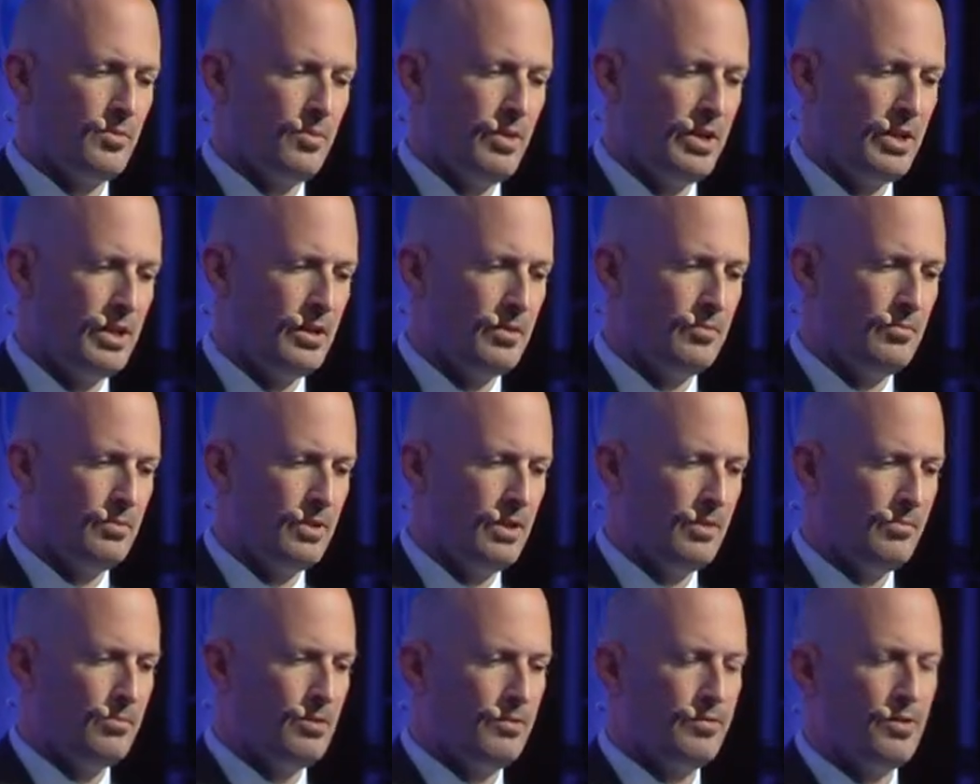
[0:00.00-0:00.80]
we can
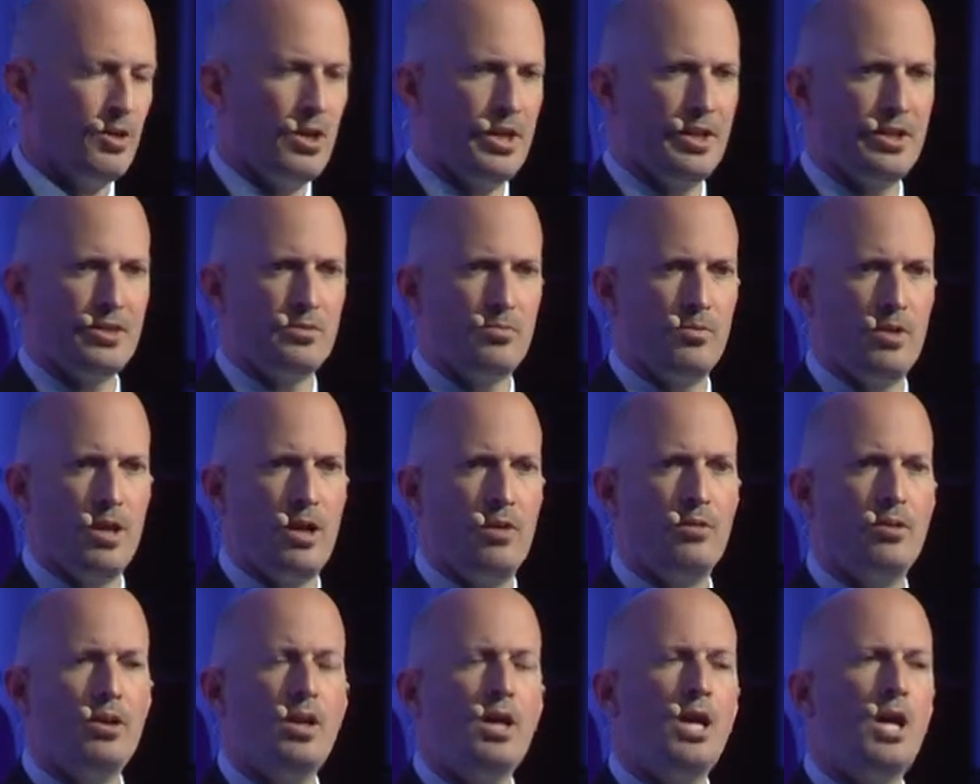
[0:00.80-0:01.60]
provide as
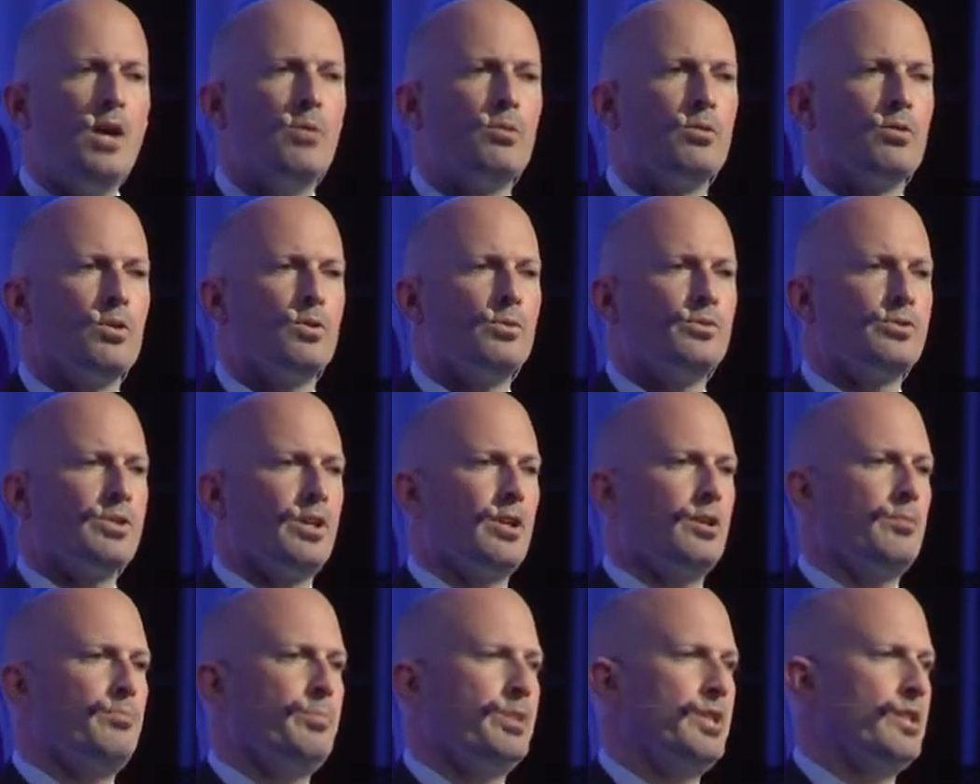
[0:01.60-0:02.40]
well. We're
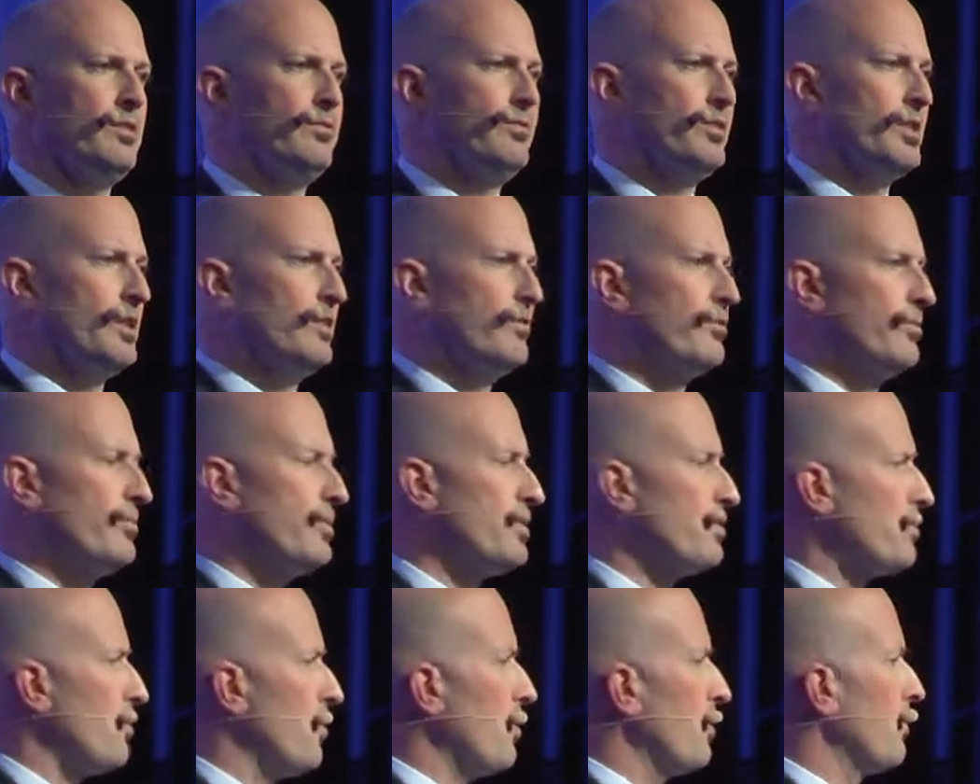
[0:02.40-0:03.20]
also benefiting from
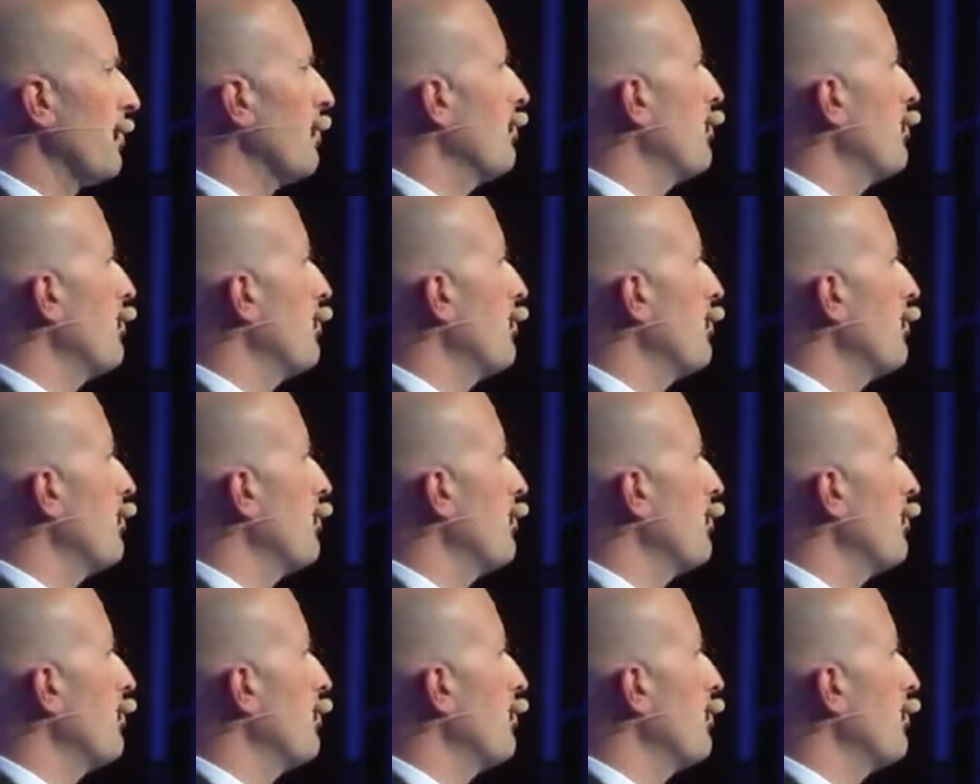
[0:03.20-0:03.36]
strong